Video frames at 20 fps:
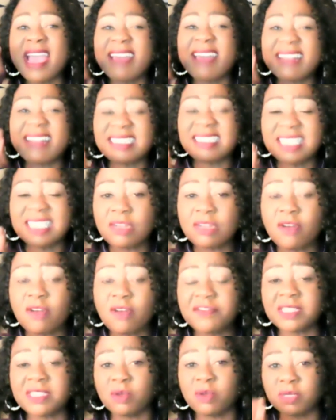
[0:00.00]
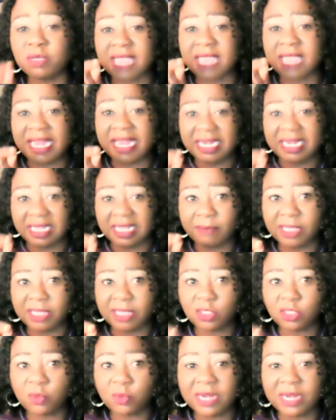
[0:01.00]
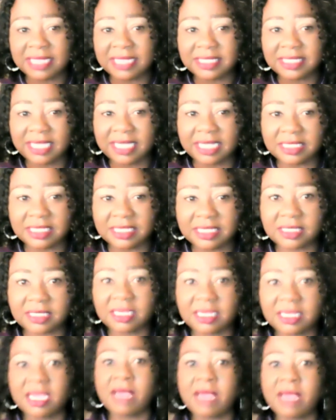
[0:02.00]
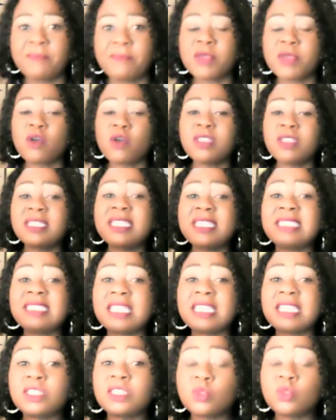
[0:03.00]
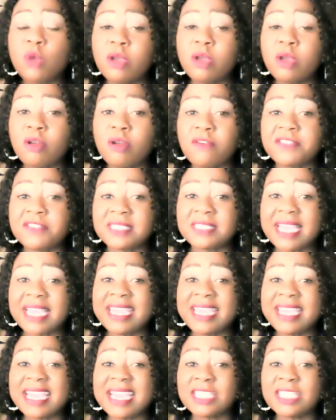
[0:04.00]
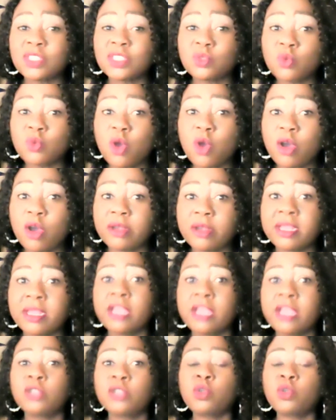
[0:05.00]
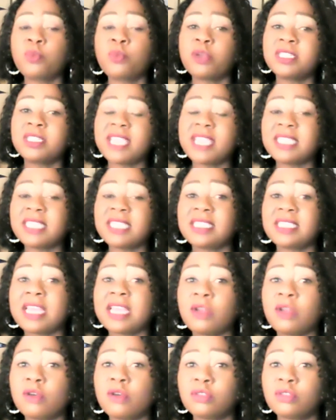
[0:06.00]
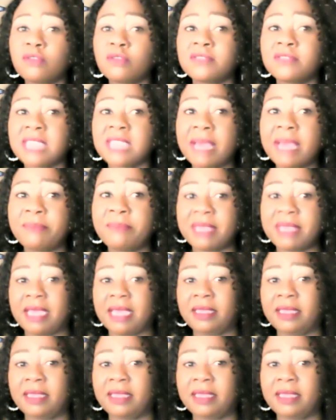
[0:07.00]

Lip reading: arresting officer who's handling Matomola's case, because he is a sworn officer. He has sworn to protect the laws of Zambia.